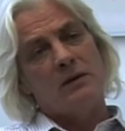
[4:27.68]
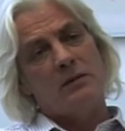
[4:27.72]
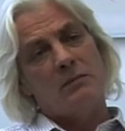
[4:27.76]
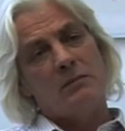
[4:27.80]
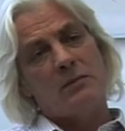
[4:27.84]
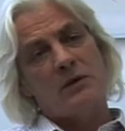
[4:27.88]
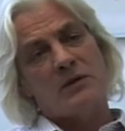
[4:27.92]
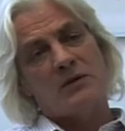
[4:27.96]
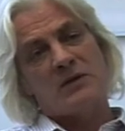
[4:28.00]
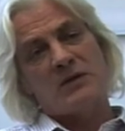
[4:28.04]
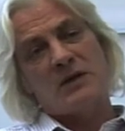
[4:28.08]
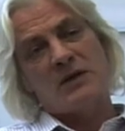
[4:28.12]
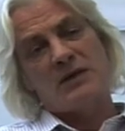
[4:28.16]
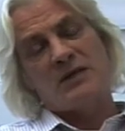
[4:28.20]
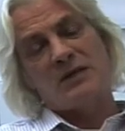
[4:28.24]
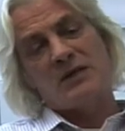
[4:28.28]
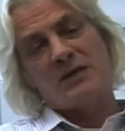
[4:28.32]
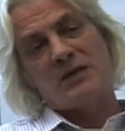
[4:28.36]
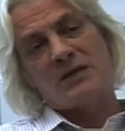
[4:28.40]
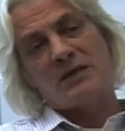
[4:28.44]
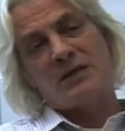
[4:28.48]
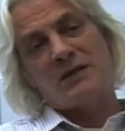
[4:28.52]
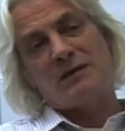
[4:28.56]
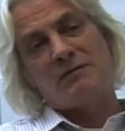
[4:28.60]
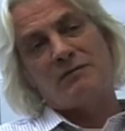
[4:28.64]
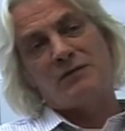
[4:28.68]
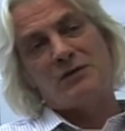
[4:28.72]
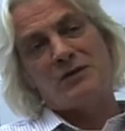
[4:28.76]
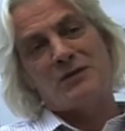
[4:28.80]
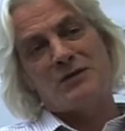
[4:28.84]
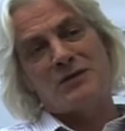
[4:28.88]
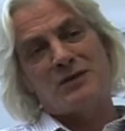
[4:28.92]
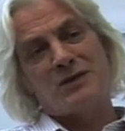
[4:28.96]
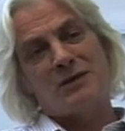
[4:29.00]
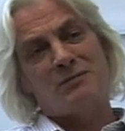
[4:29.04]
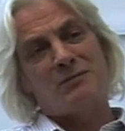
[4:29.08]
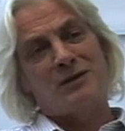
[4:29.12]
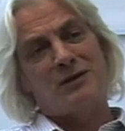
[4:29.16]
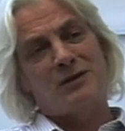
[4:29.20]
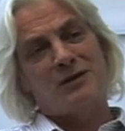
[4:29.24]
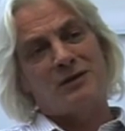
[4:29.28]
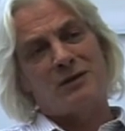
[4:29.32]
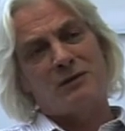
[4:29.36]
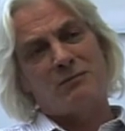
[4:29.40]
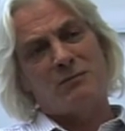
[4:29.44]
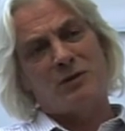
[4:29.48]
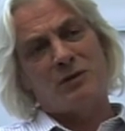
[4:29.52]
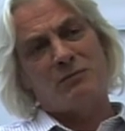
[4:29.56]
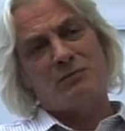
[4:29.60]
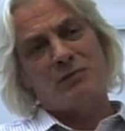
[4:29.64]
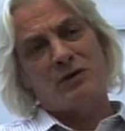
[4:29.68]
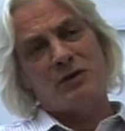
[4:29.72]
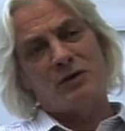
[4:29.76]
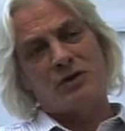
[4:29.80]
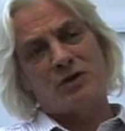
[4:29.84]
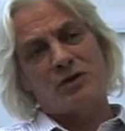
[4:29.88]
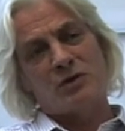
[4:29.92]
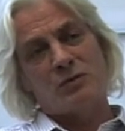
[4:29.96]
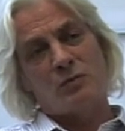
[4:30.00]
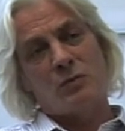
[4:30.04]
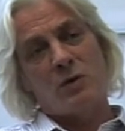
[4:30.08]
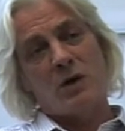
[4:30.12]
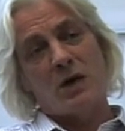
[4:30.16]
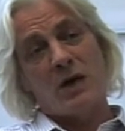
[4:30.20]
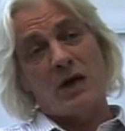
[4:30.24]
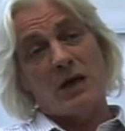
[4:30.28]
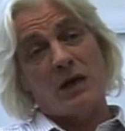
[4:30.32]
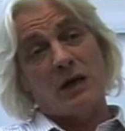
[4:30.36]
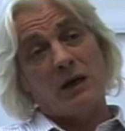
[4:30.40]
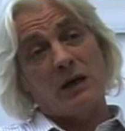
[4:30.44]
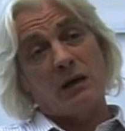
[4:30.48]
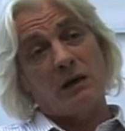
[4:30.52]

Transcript: But science itself isn't something that can be brushed away.